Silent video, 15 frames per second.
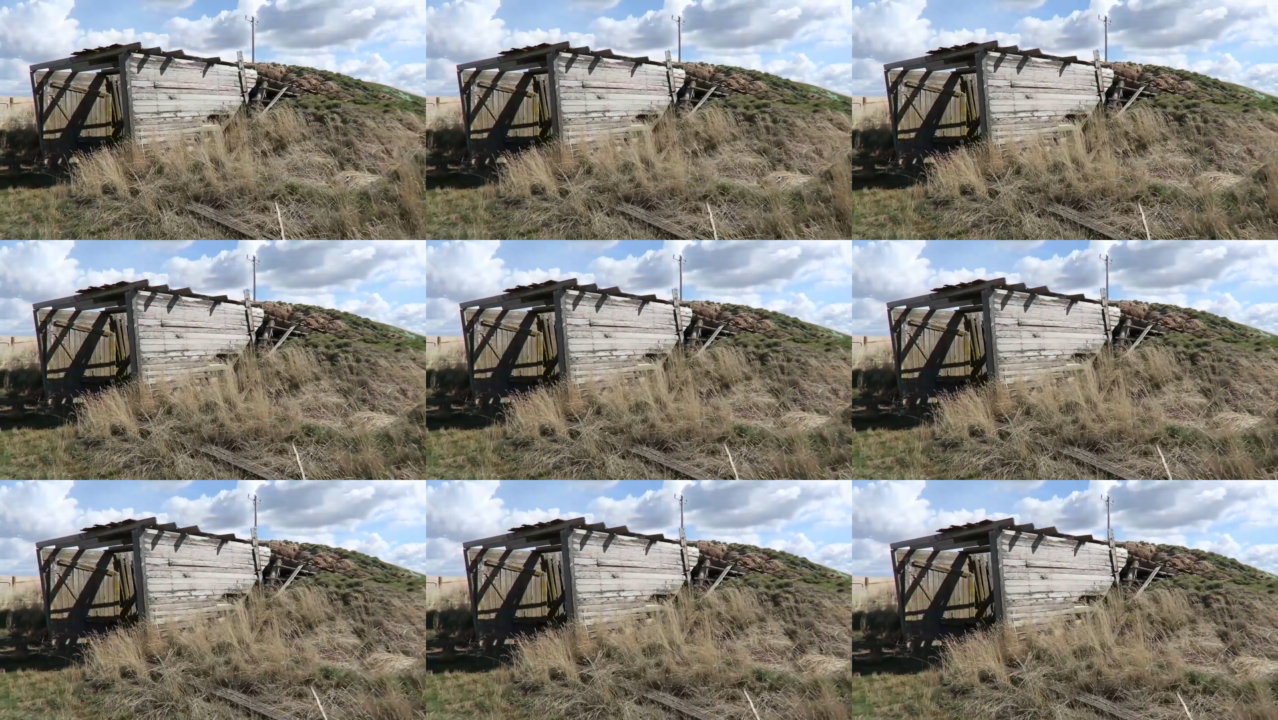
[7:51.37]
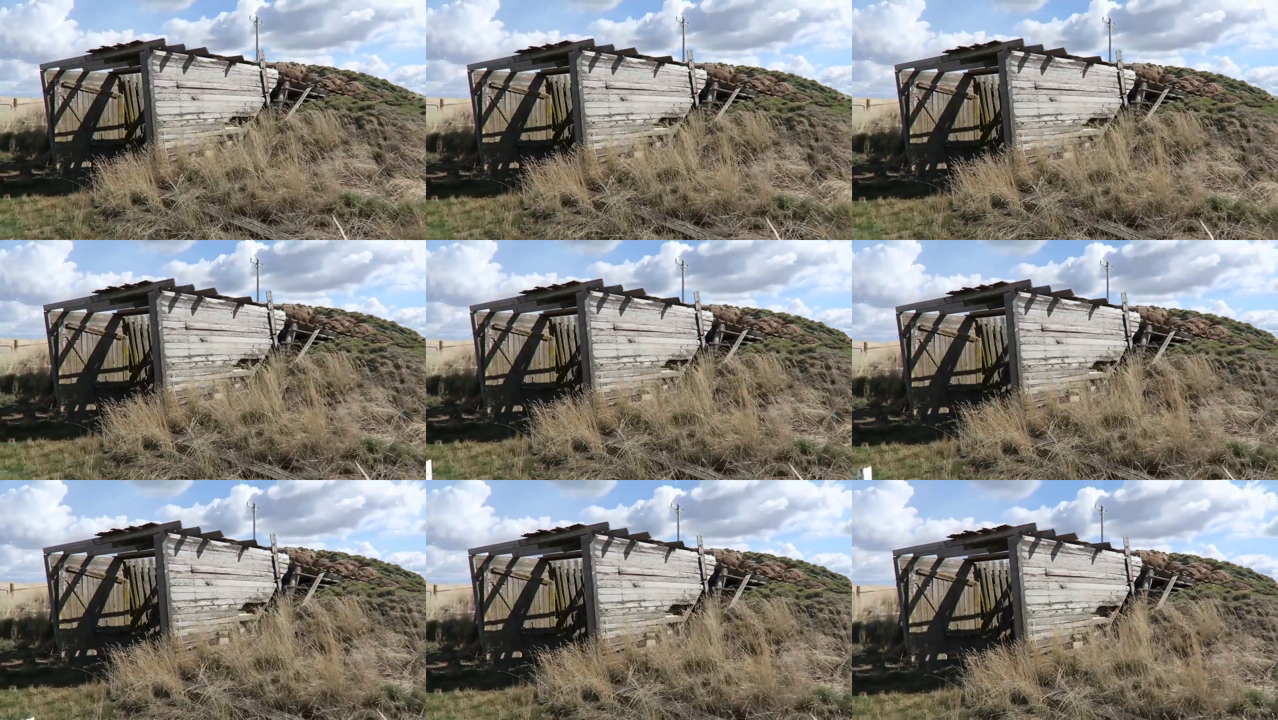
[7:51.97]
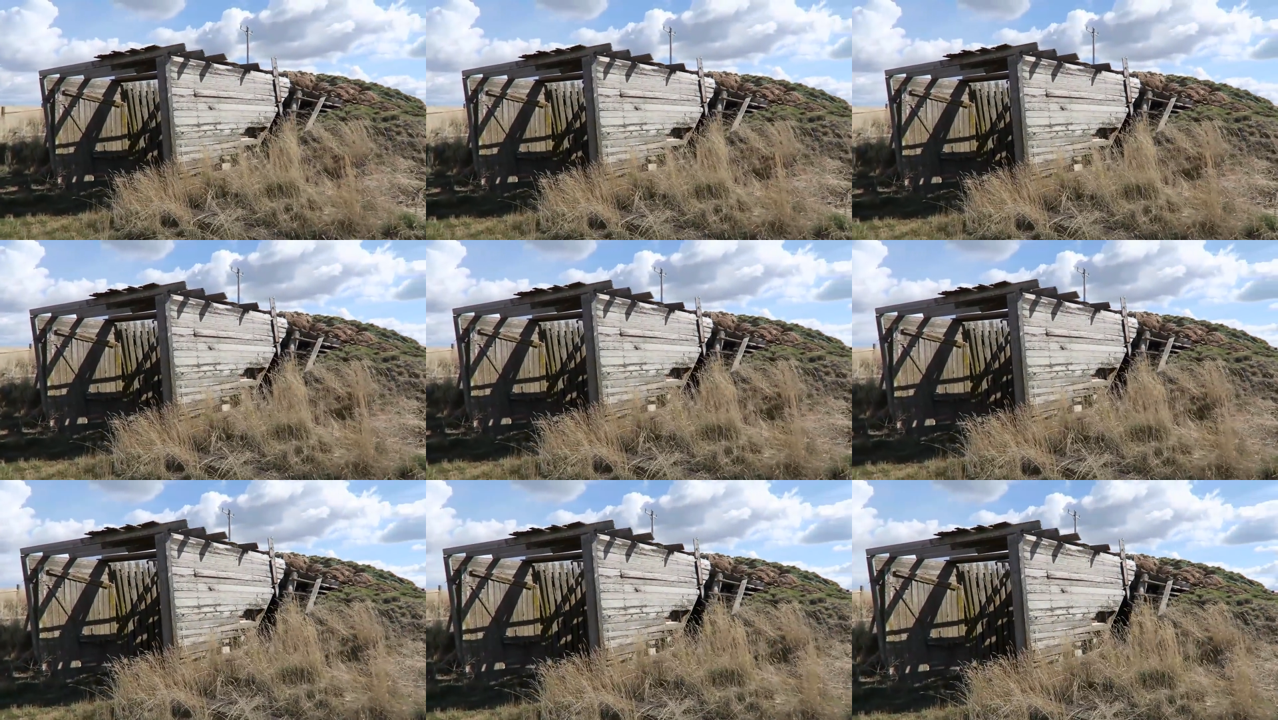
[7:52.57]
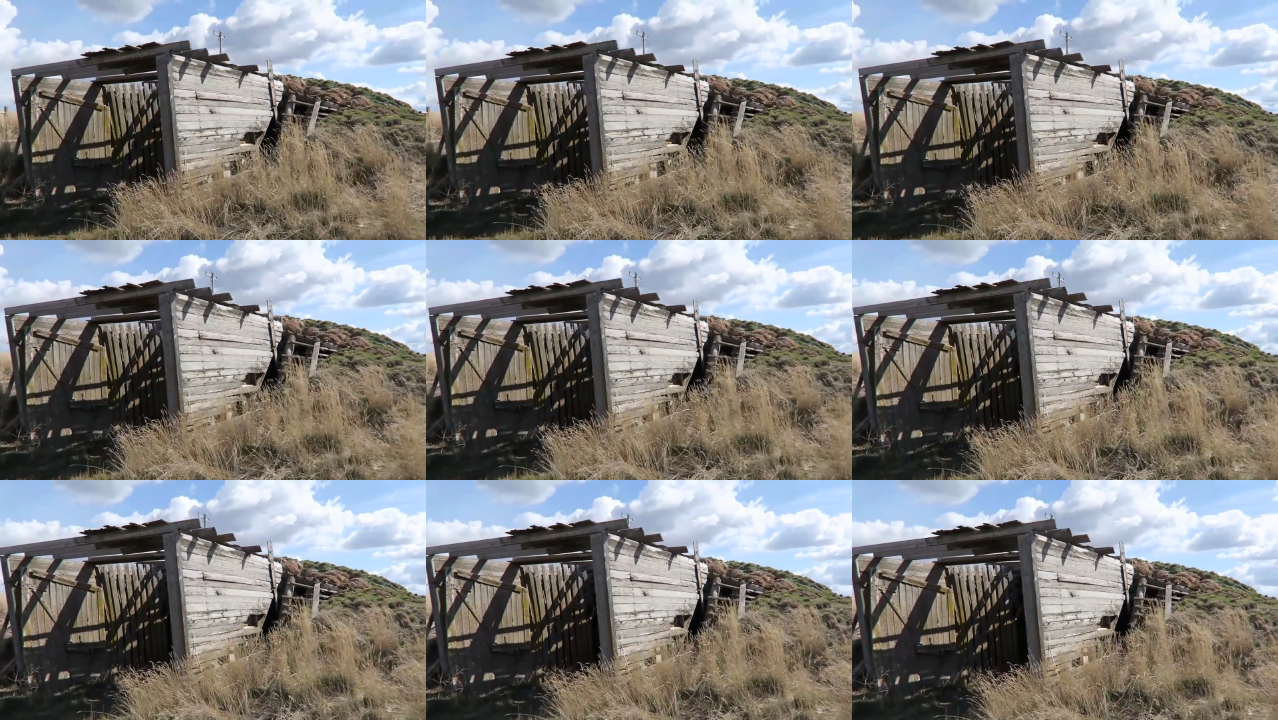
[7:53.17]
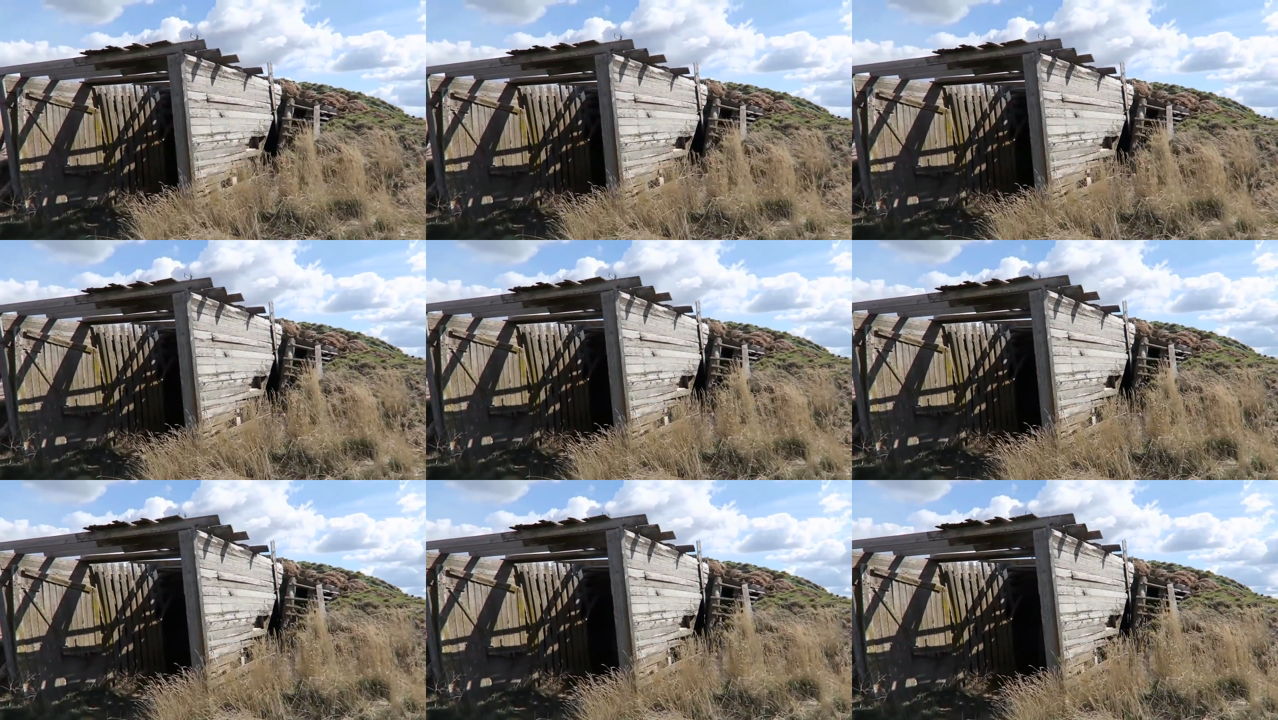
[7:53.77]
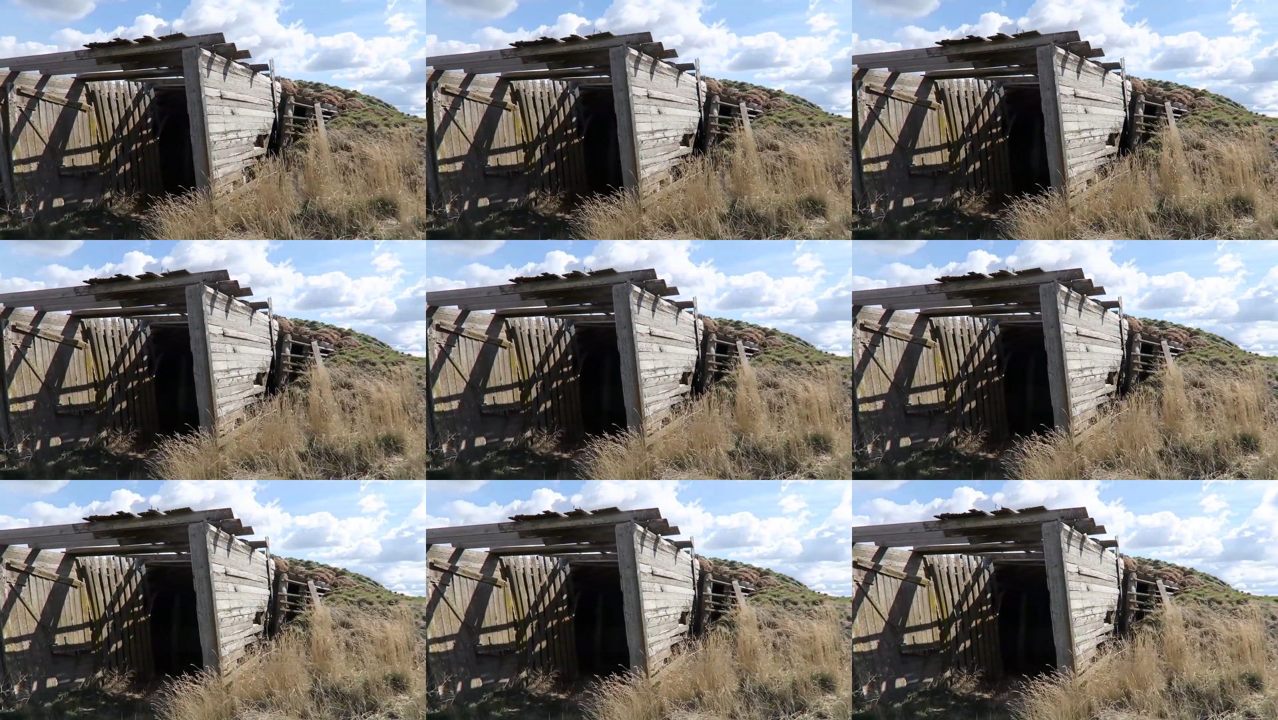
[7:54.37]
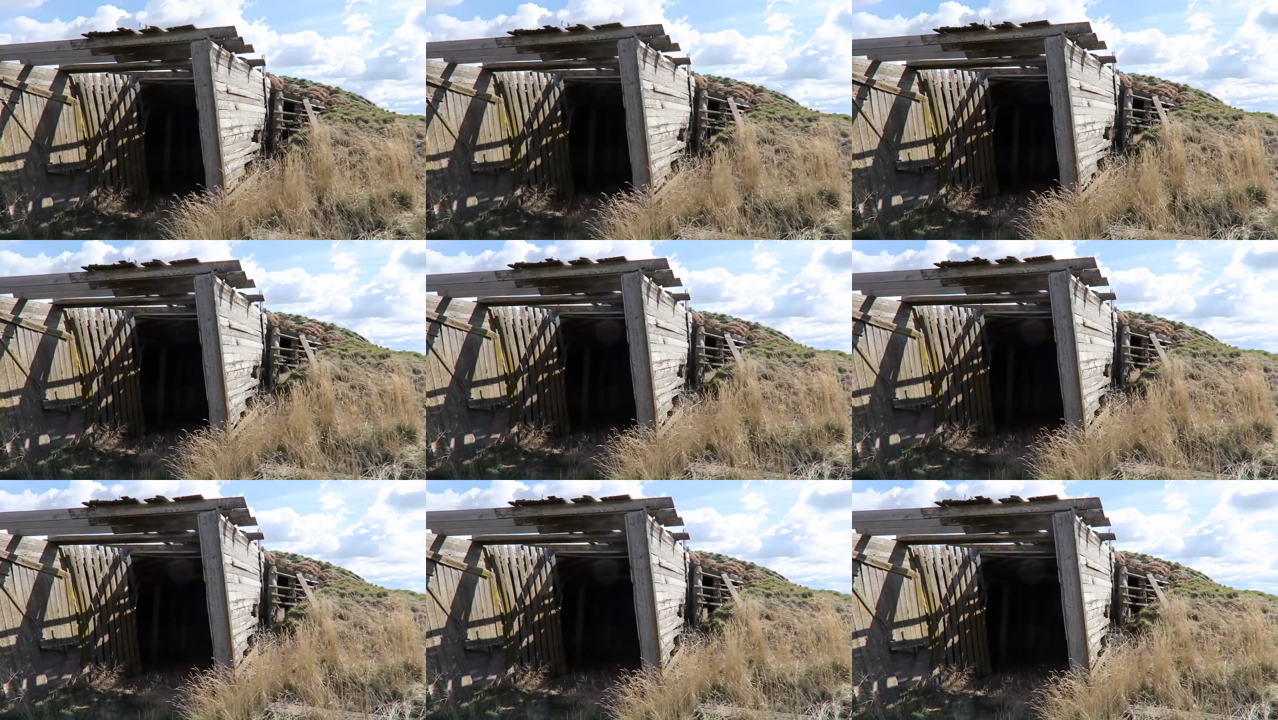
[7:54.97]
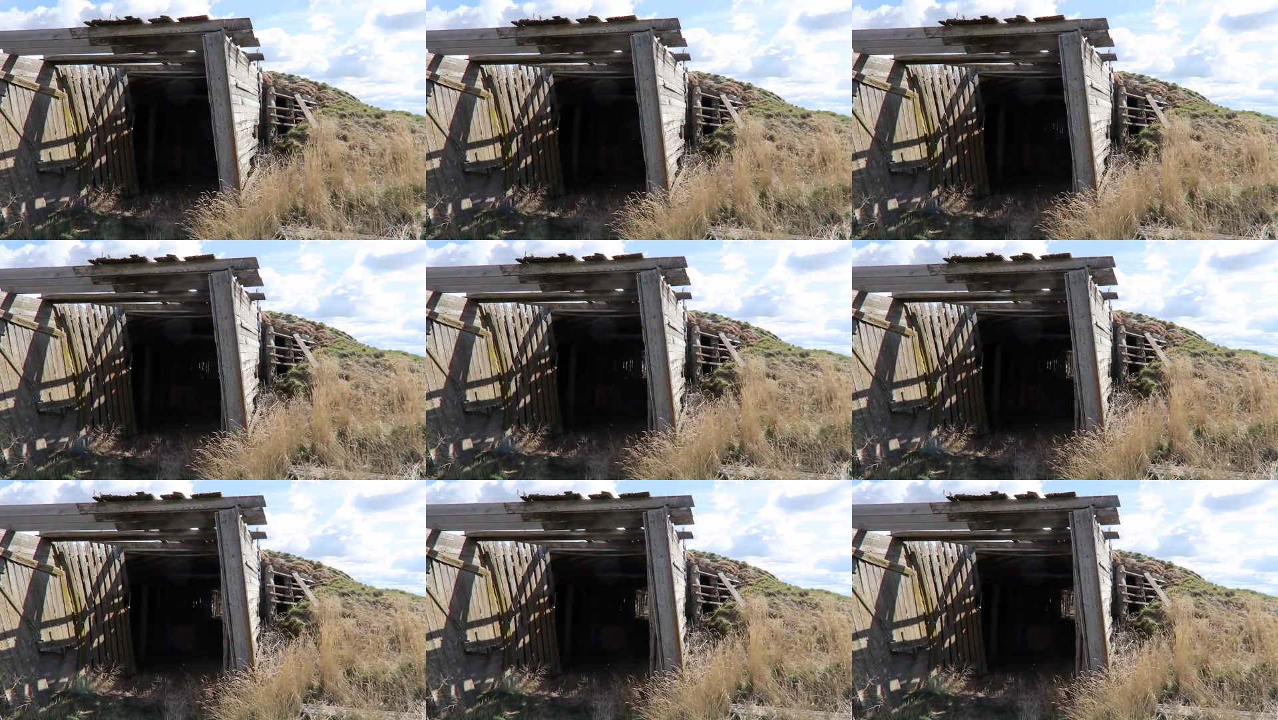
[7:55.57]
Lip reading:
No face is visible, so there are no lips to read.